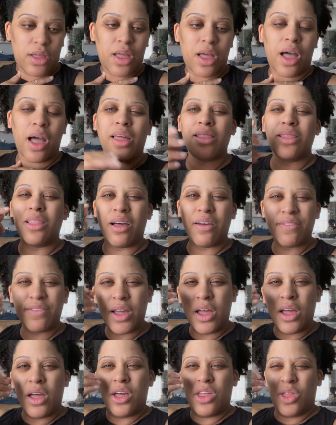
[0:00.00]
I love
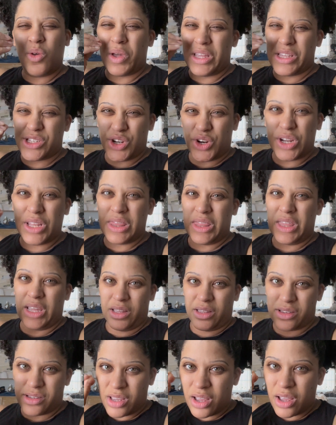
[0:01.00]
the way certain
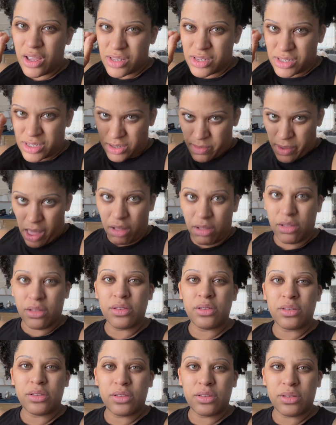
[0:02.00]
things smell.
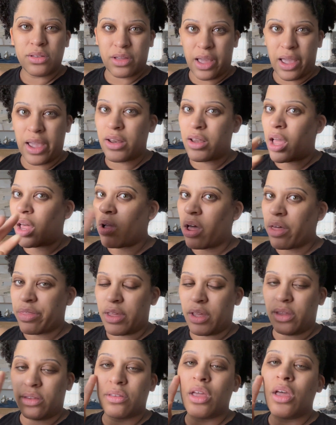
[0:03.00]
Okay, not all things,